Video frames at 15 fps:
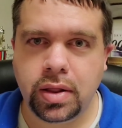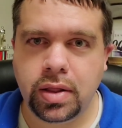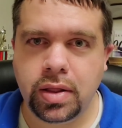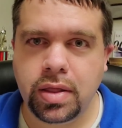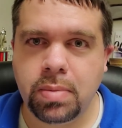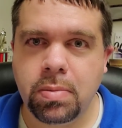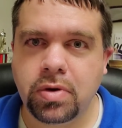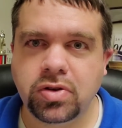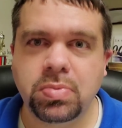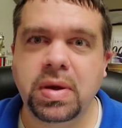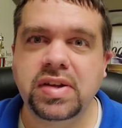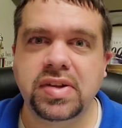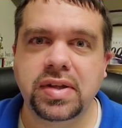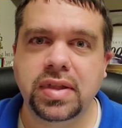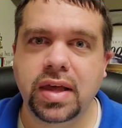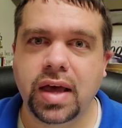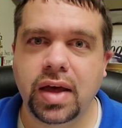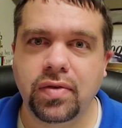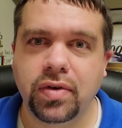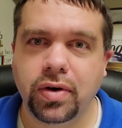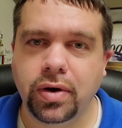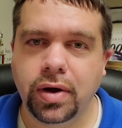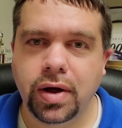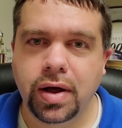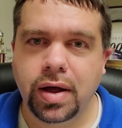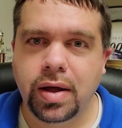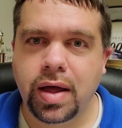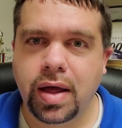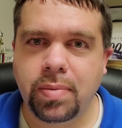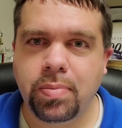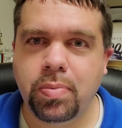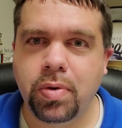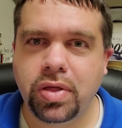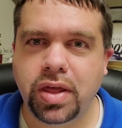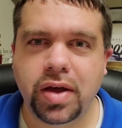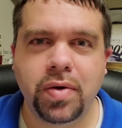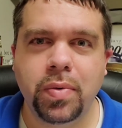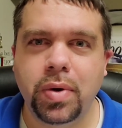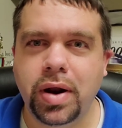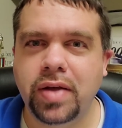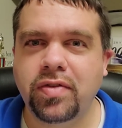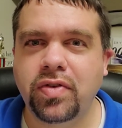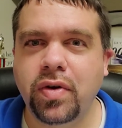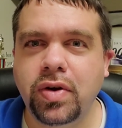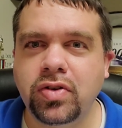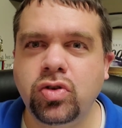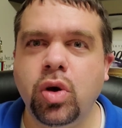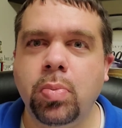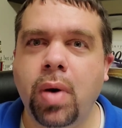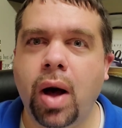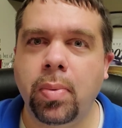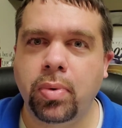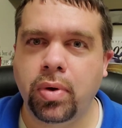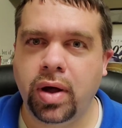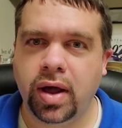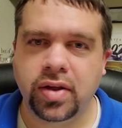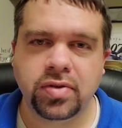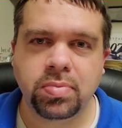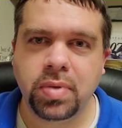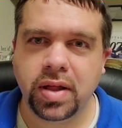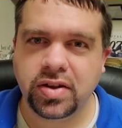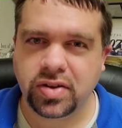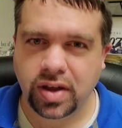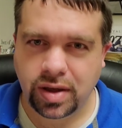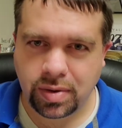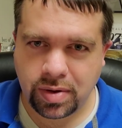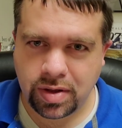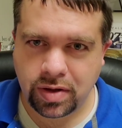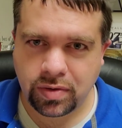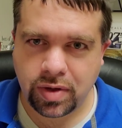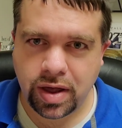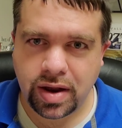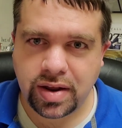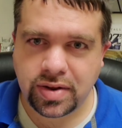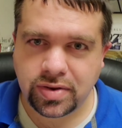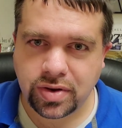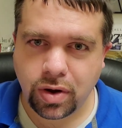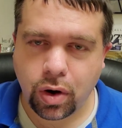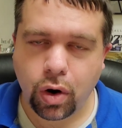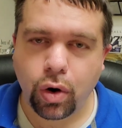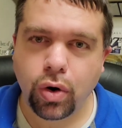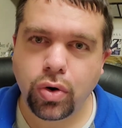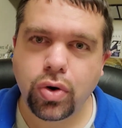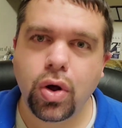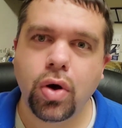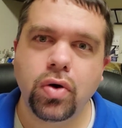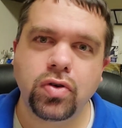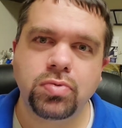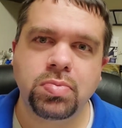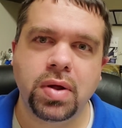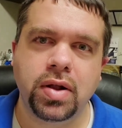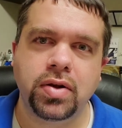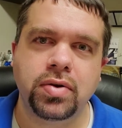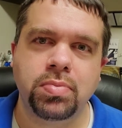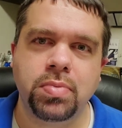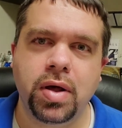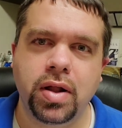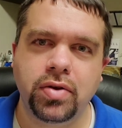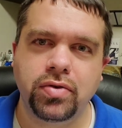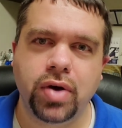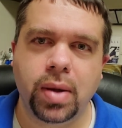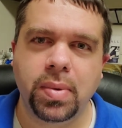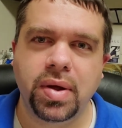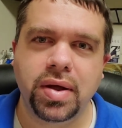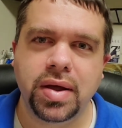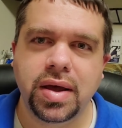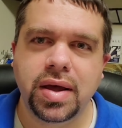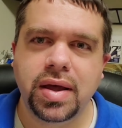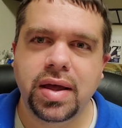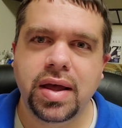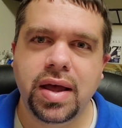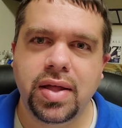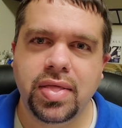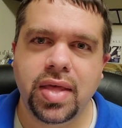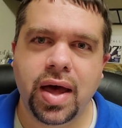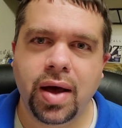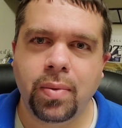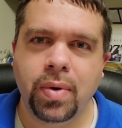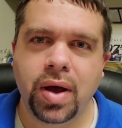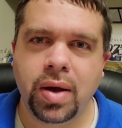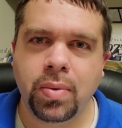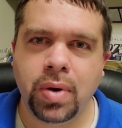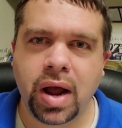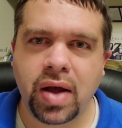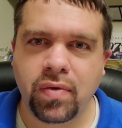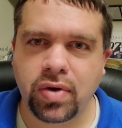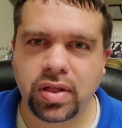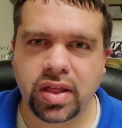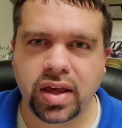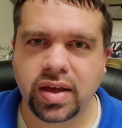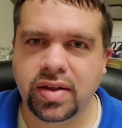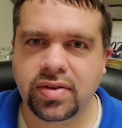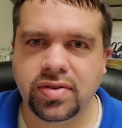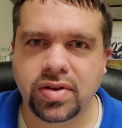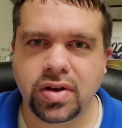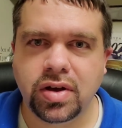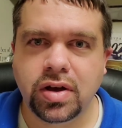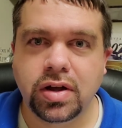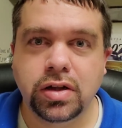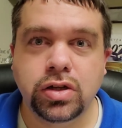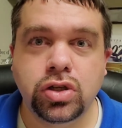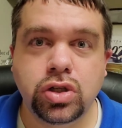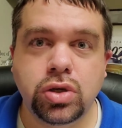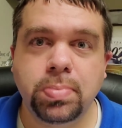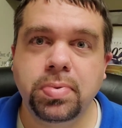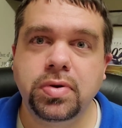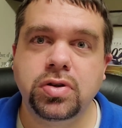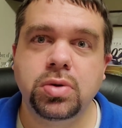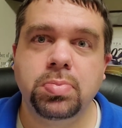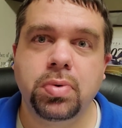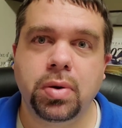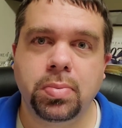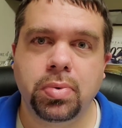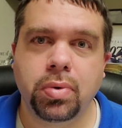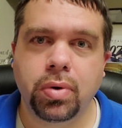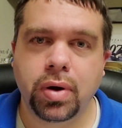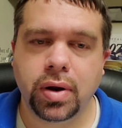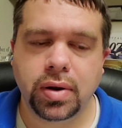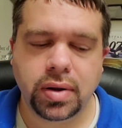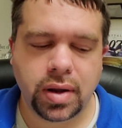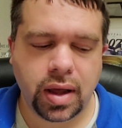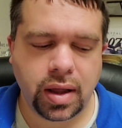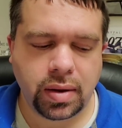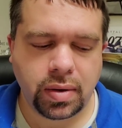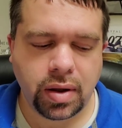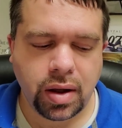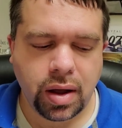the most amazing thing ever. And with what is very soap opera-esque, it's like it is hard-nosed melodrama in that way, where everything is super important, and